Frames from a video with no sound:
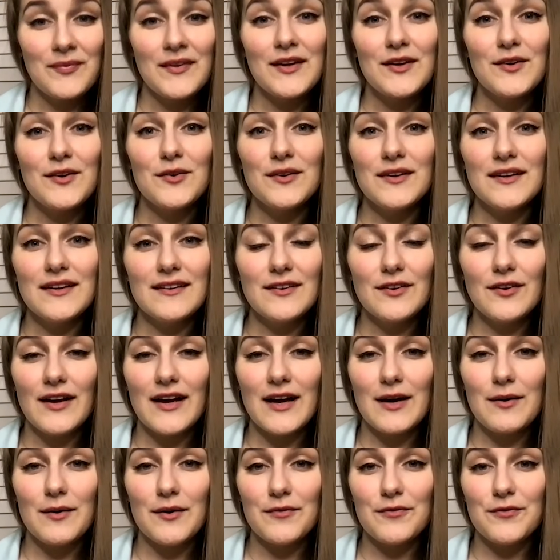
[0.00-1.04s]
you need to
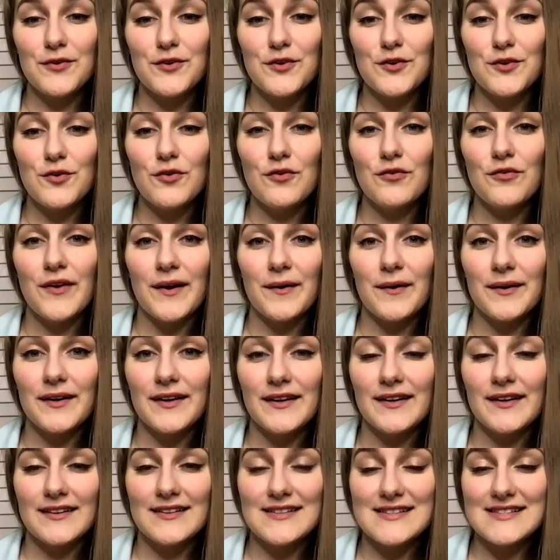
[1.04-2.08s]
have a few very
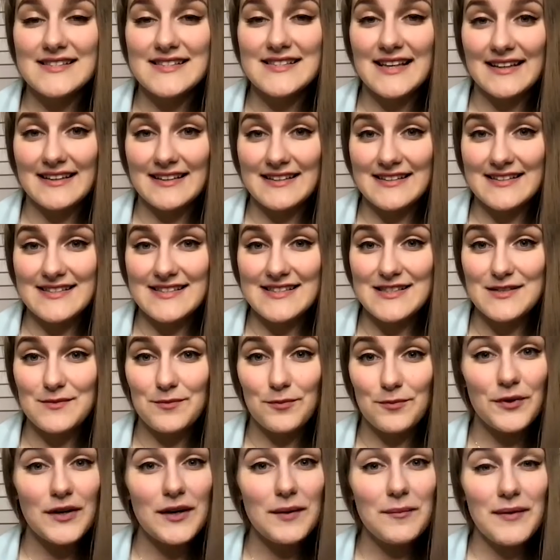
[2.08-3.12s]
good sentences
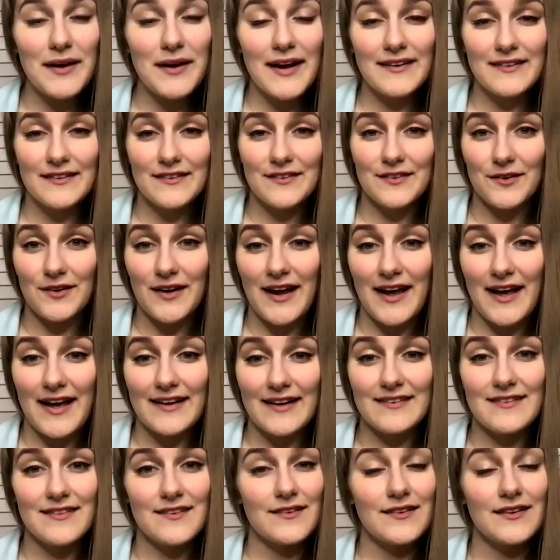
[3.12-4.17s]
pre-made in your
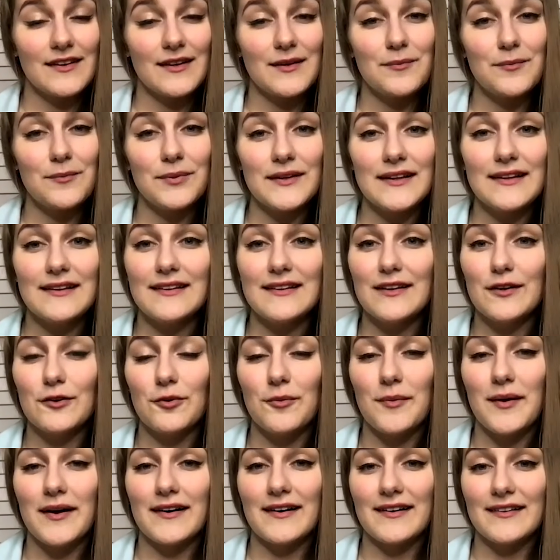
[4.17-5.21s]
head. They're completely
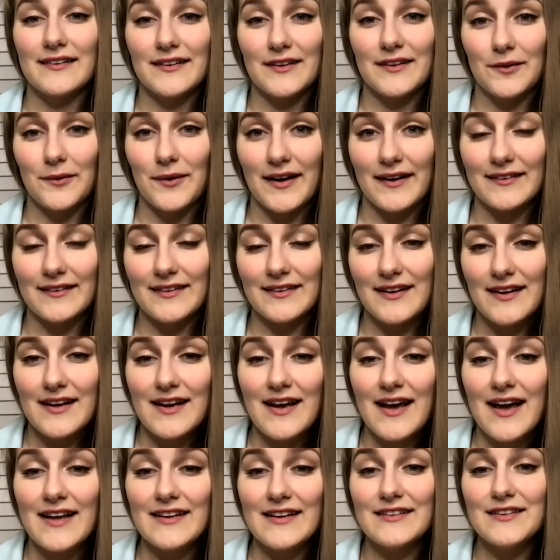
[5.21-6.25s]
grammatically correct,
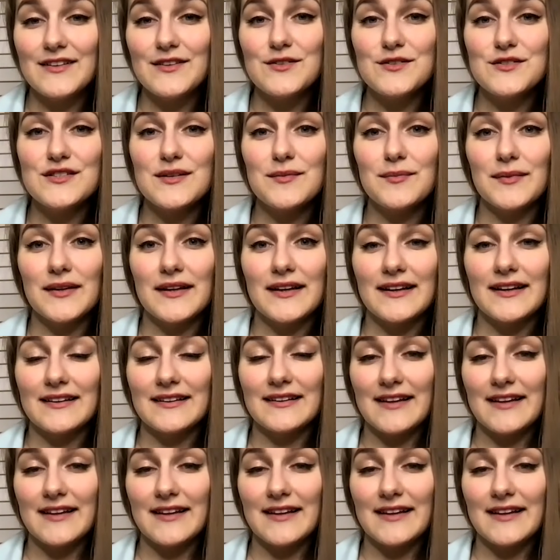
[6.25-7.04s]
and use them like